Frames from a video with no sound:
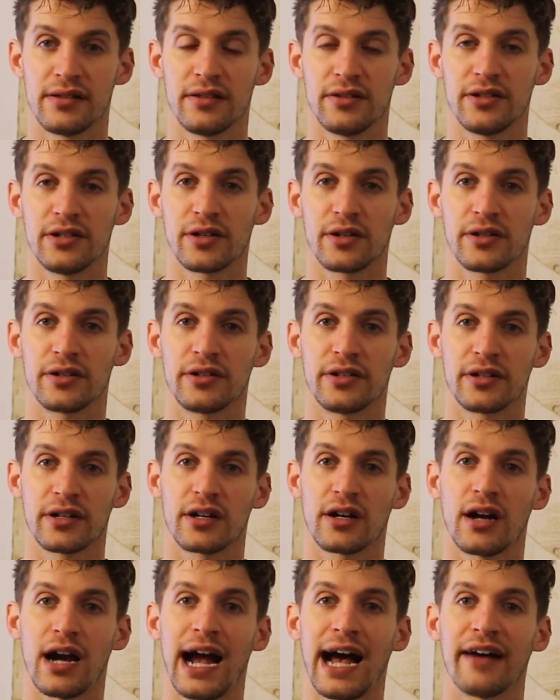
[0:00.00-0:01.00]
your
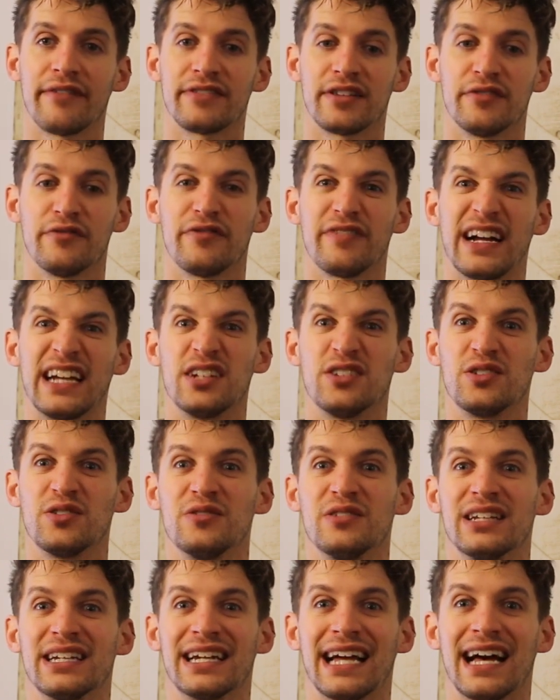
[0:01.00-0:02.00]
craft and
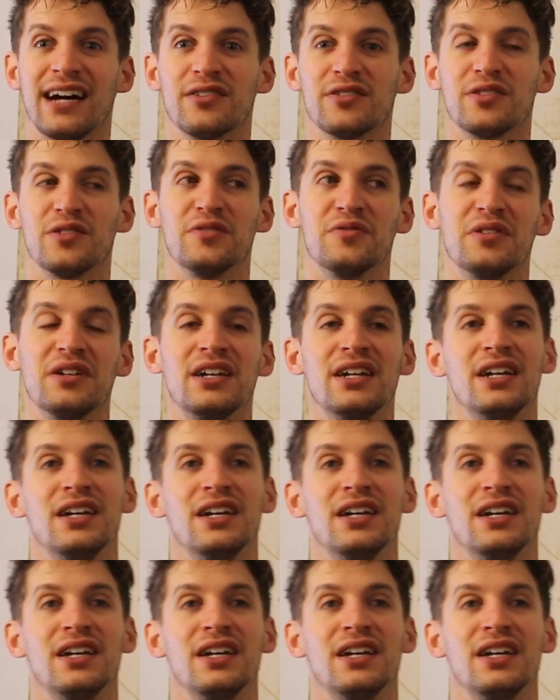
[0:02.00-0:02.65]
fine-tuning how you